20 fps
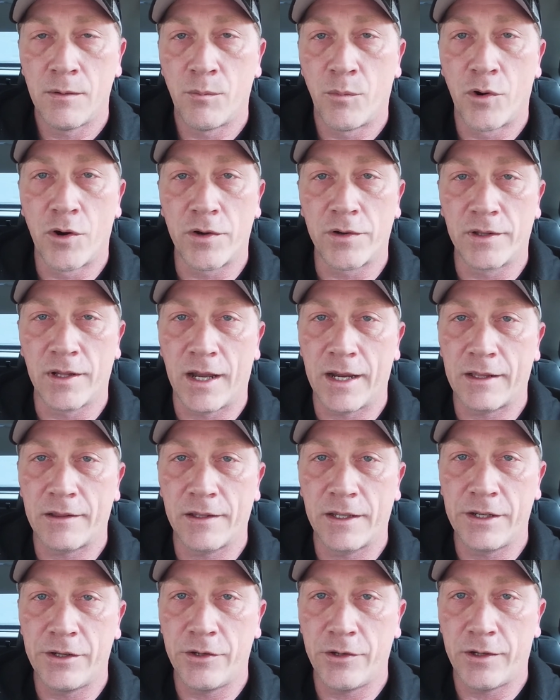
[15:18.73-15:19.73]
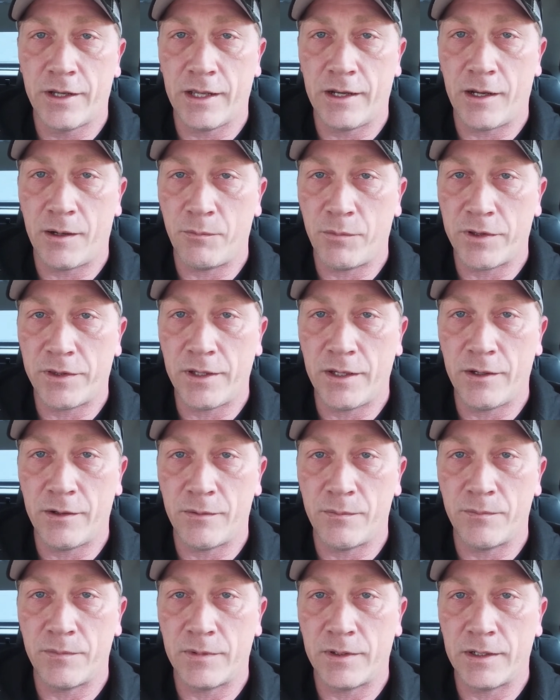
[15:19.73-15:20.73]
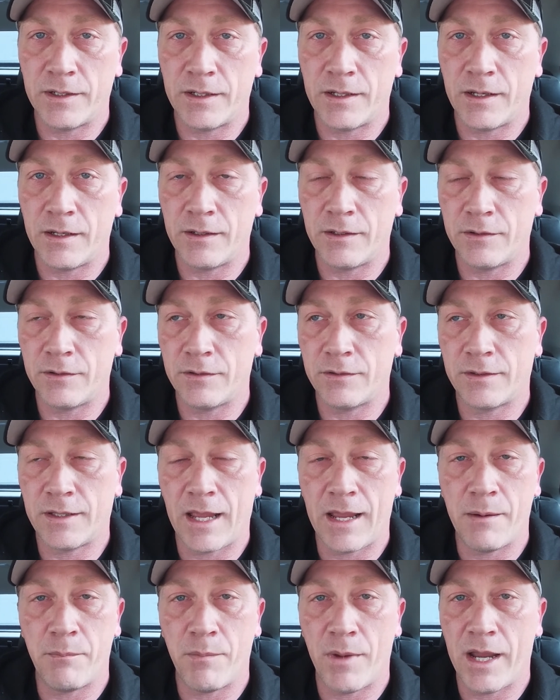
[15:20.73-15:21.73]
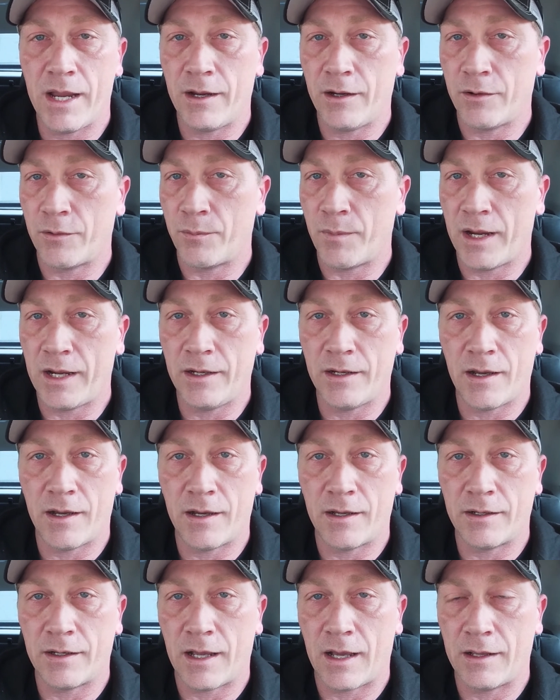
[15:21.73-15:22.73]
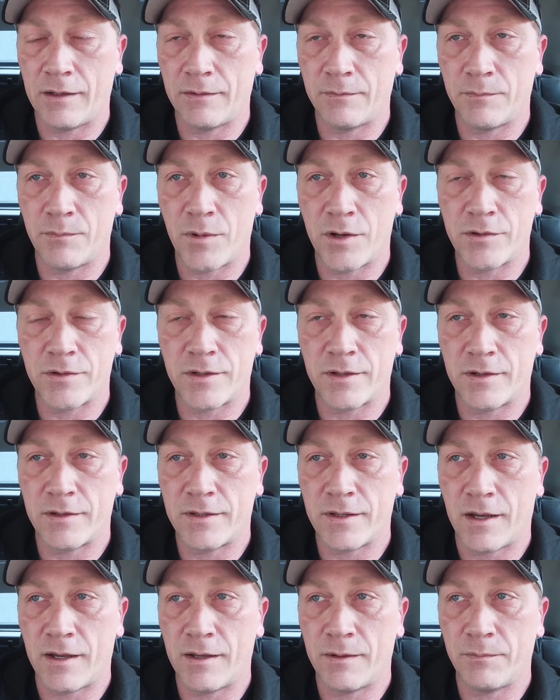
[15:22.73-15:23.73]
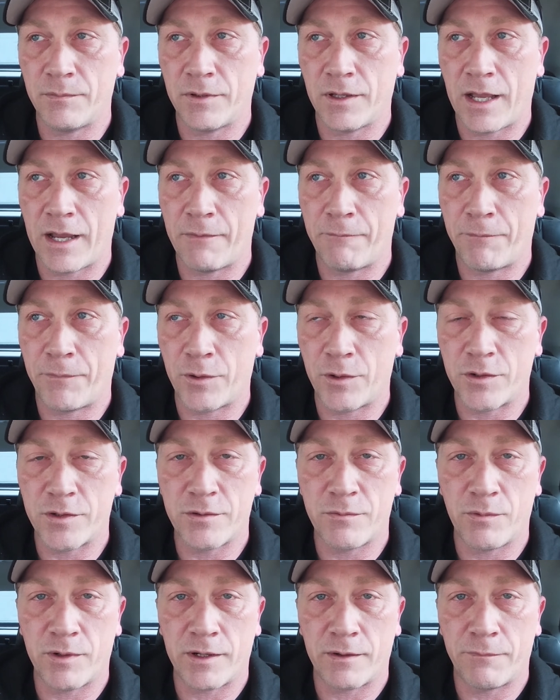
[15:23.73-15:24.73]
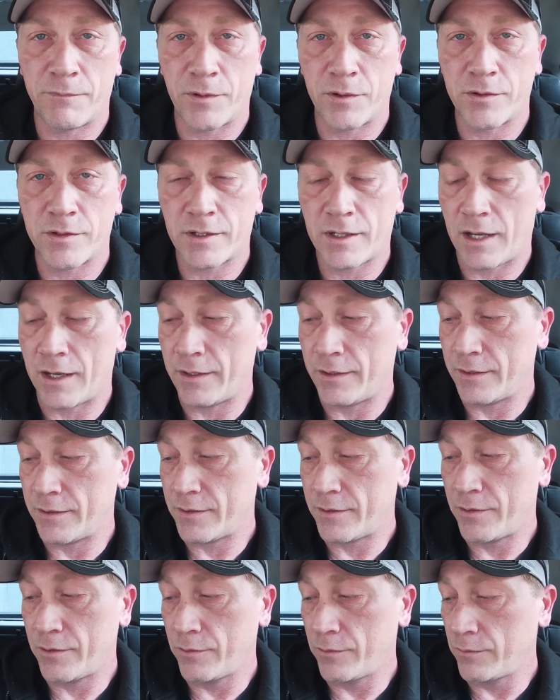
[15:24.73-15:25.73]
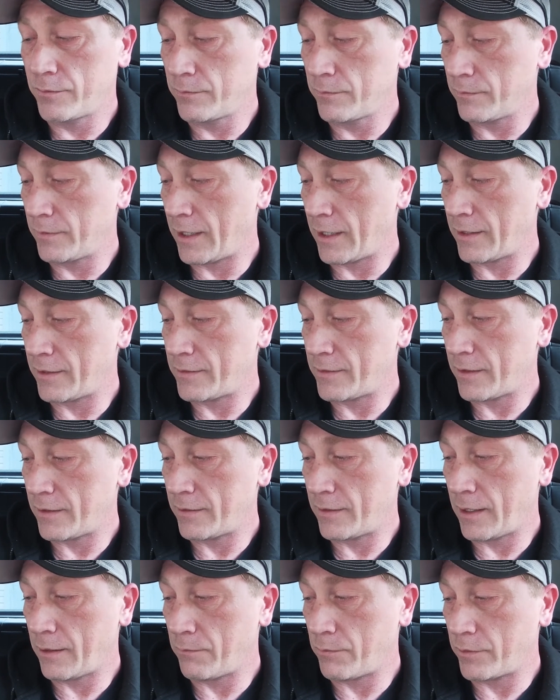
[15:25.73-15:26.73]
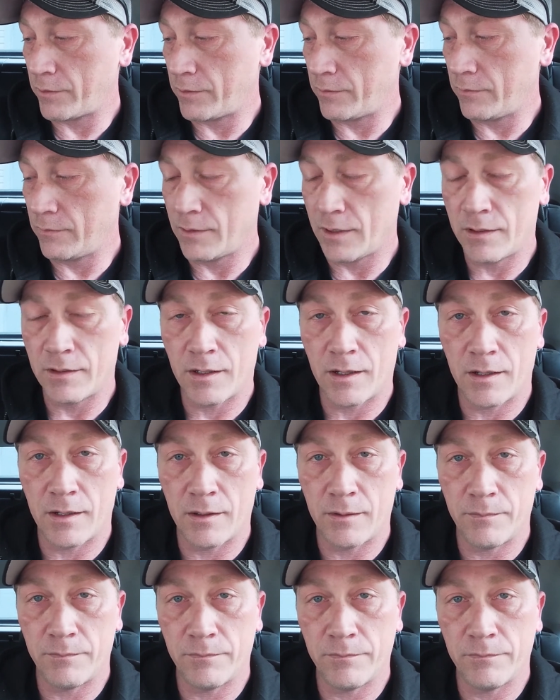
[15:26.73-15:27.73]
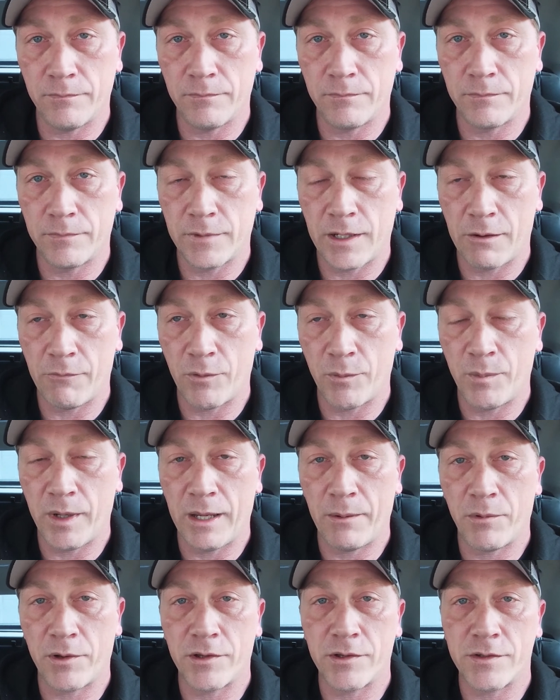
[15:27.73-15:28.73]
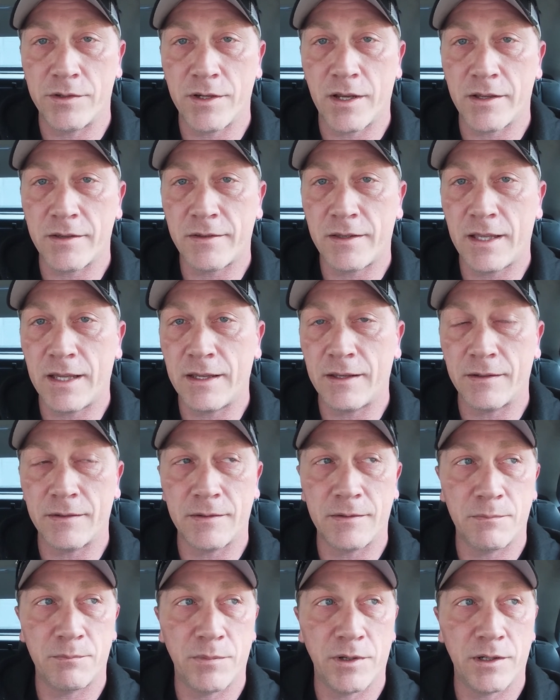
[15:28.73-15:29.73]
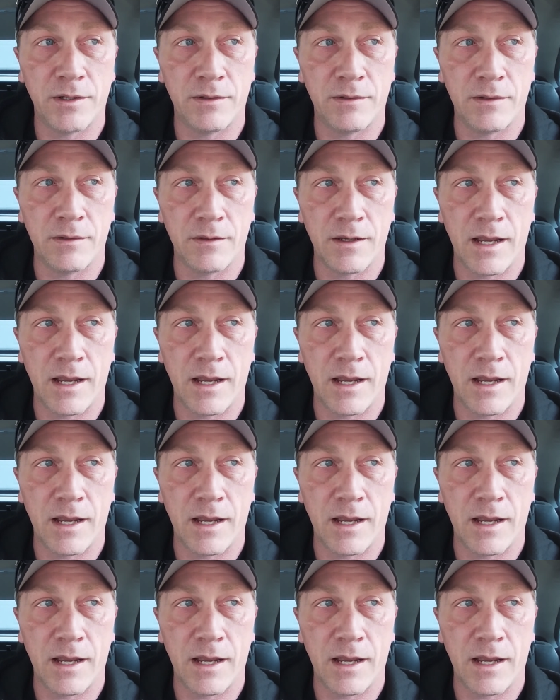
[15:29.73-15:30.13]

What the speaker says: more than likely you get up with them, they may or may not. Most of the time, at first, when I first got this tune, they said they would be able to adjust things, but